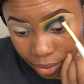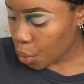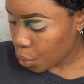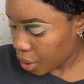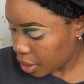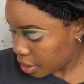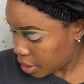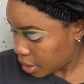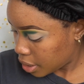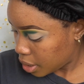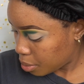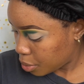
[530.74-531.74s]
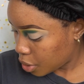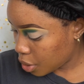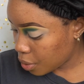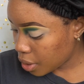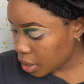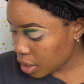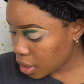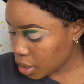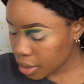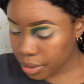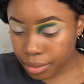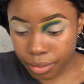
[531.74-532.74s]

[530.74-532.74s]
We're gonna keep going.